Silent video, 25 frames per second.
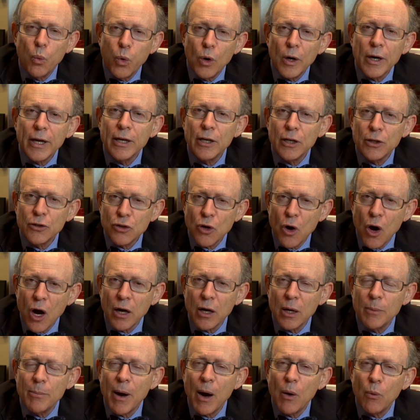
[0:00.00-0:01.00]
we're going to
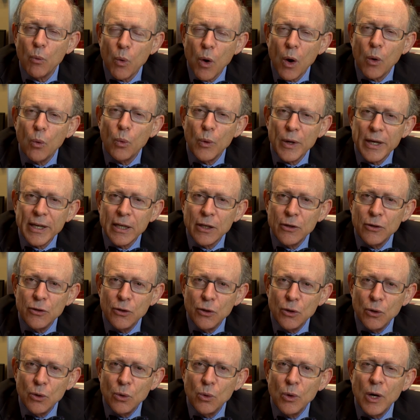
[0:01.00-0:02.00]
talk about what we can
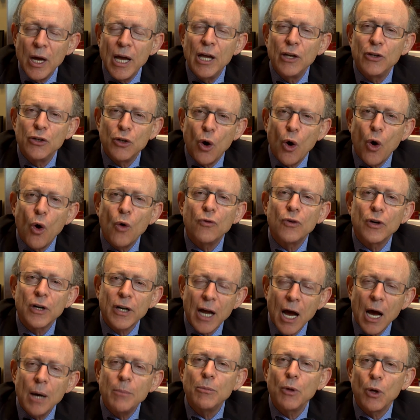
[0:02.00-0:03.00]
do to
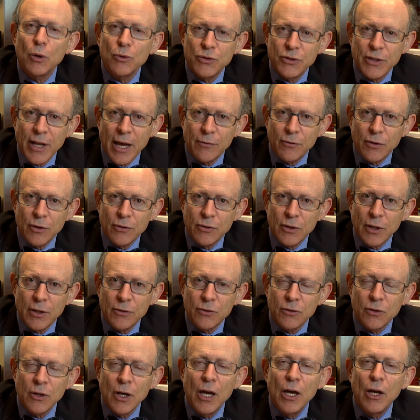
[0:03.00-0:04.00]
overcome those
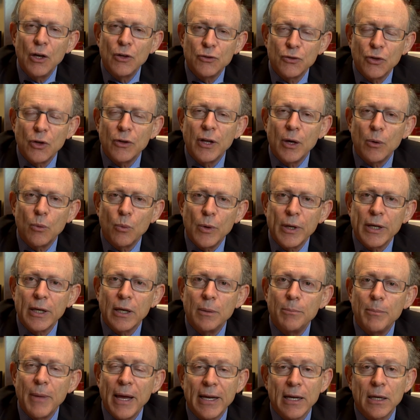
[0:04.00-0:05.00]
deficits so that we
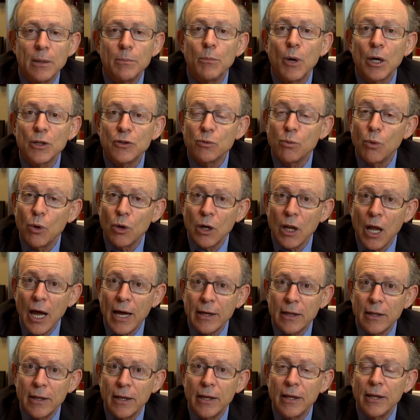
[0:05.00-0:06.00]
can make it much more
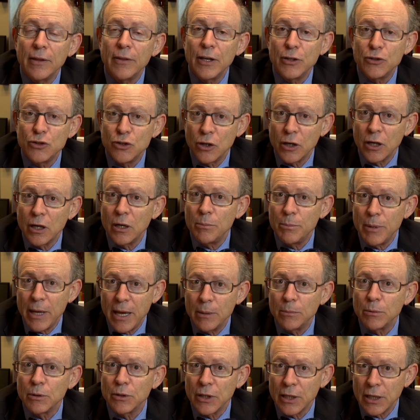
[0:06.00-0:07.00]
likely that you're going to
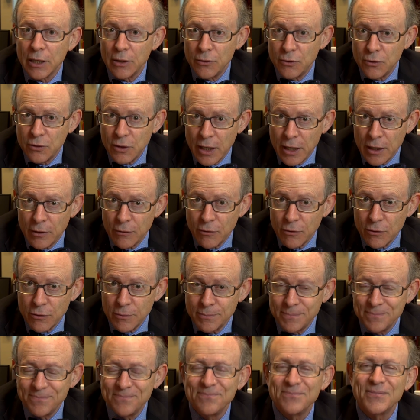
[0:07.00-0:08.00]
be able to conceive.
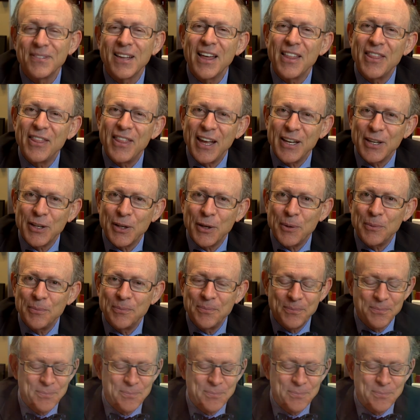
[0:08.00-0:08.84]
Thank you.